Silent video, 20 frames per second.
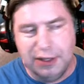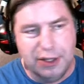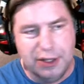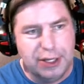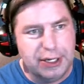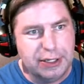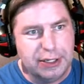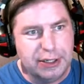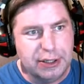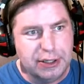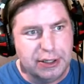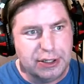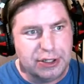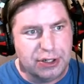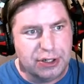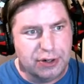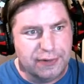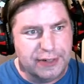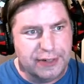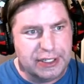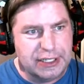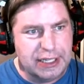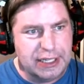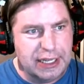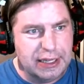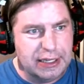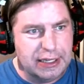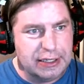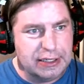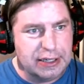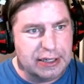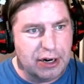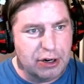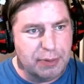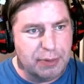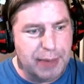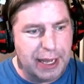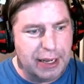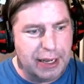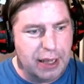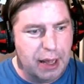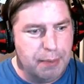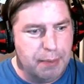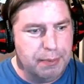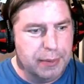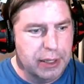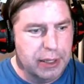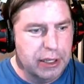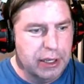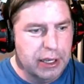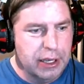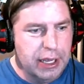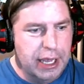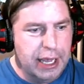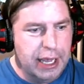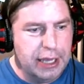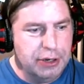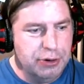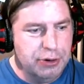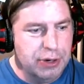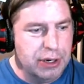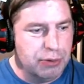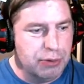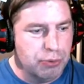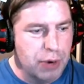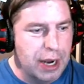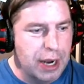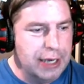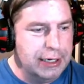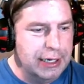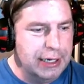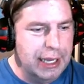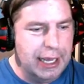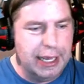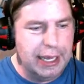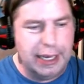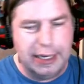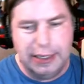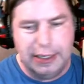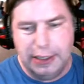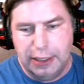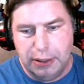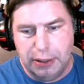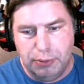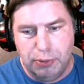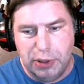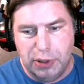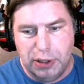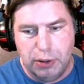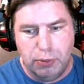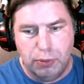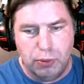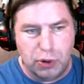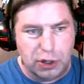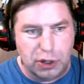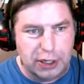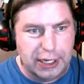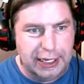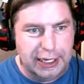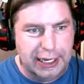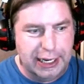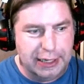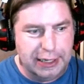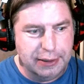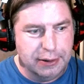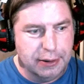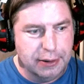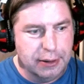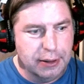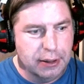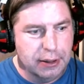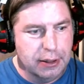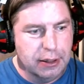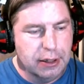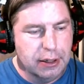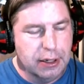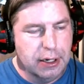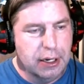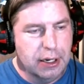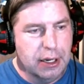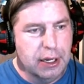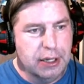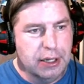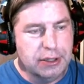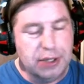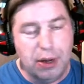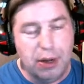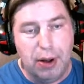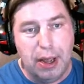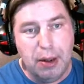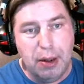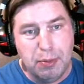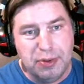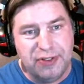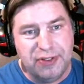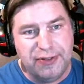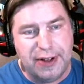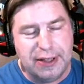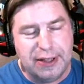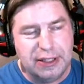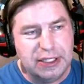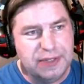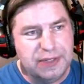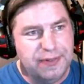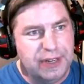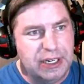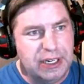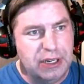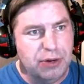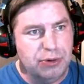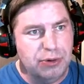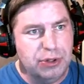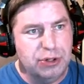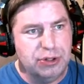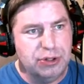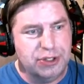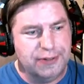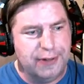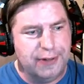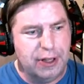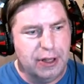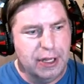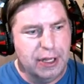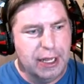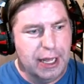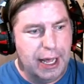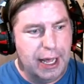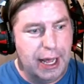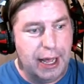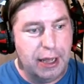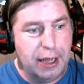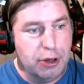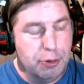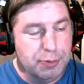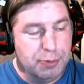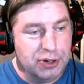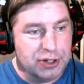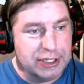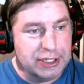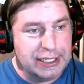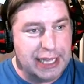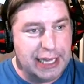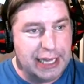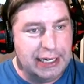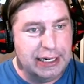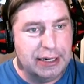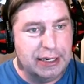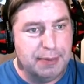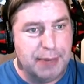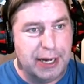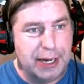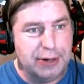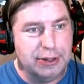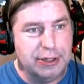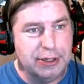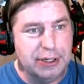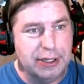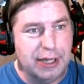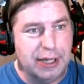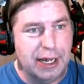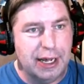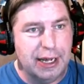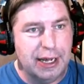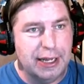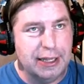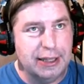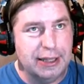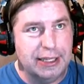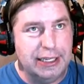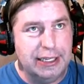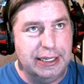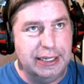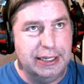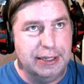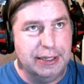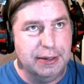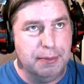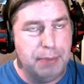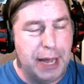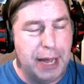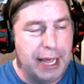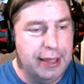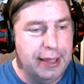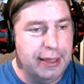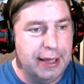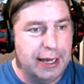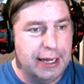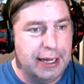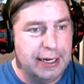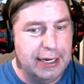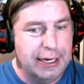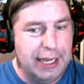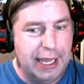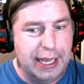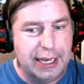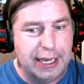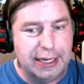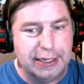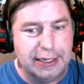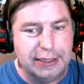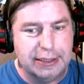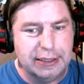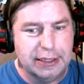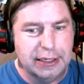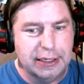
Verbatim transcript: the, the service and then start it back up and you hit run and it will work again. So I hope you found this video useful. I hope you're excited about uh, the Python and